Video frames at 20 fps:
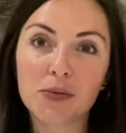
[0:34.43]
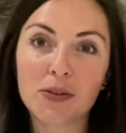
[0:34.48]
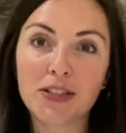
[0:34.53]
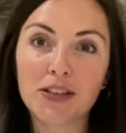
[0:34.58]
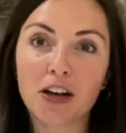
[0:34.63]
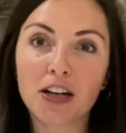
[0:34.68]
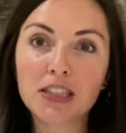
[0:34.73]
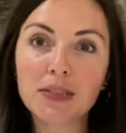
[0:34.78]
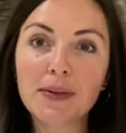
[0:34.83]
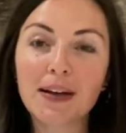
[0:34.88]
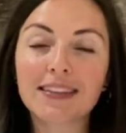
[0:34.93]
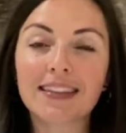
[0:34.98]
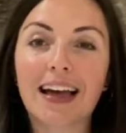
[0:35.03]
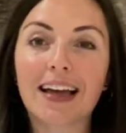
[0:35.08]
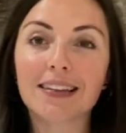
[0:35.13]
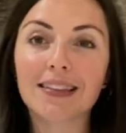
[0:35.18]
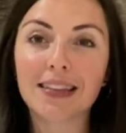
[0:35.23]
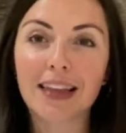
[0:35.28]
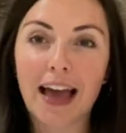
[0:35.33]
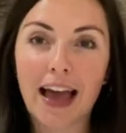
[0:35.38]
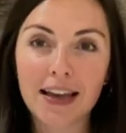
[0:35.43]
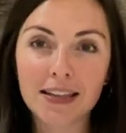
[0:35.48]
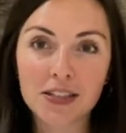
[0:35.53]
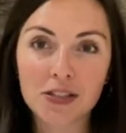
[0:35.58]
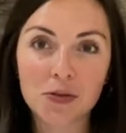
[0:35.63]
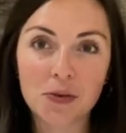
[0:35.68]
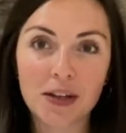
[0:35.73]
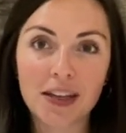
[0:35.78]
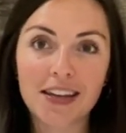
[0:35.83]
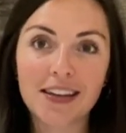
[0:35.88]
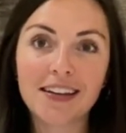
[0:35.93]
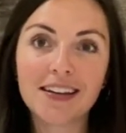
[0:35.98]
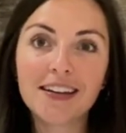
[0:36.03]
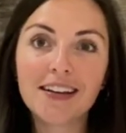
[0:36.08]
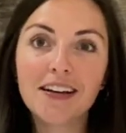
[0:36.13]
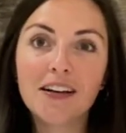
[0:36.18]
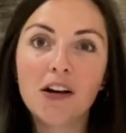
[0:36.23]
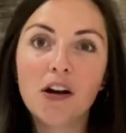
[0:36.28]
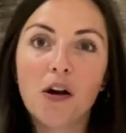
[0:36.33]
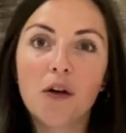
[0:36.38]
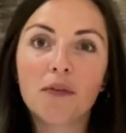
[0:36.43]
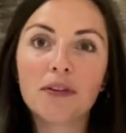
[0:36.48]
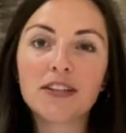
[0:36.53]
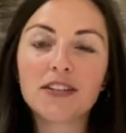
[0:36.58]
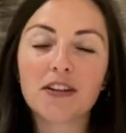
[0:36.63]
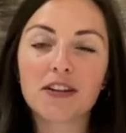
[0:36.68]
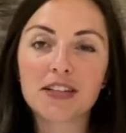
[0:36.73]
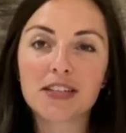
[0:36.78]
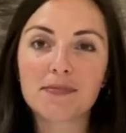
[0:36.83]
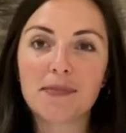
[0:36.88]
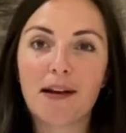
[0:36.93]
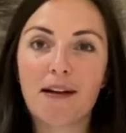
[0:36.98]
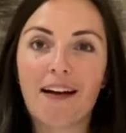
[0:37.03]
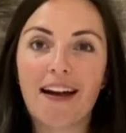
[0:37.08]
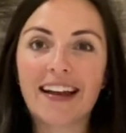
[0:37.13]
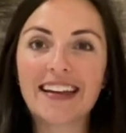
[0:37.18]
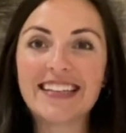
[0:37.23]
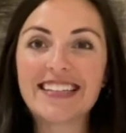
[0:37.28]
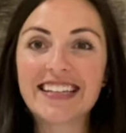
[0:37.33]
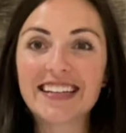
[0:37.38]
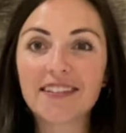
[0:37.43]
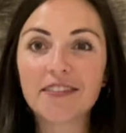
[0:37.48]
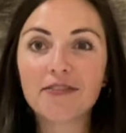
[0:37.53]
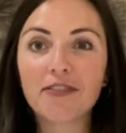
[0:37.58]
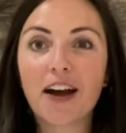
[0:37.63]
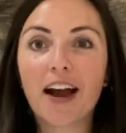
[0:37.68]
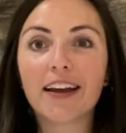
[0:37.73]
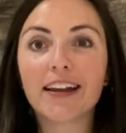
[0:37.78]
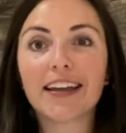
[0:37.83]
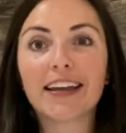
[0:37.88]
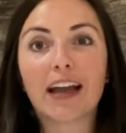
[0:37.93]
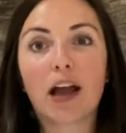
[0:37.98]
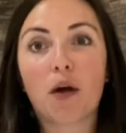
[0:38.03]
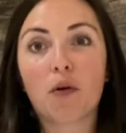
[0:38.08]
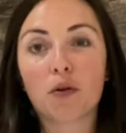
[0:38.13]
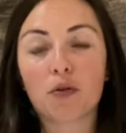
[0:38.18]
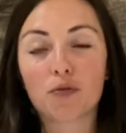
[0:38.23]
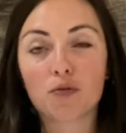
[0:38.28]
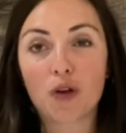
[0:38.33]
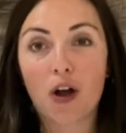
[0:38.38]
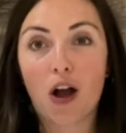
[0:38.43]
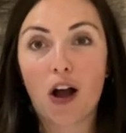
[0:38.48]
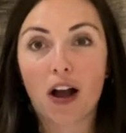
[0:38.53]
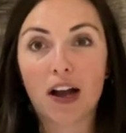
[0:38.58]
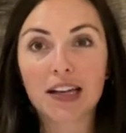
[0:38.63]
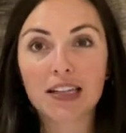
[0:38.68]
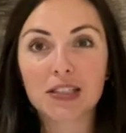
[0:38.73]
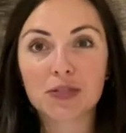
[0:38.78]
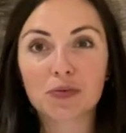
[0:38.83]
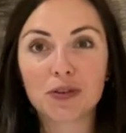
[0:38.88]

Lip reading: We talked about that last week when we talked about identifying our rocks.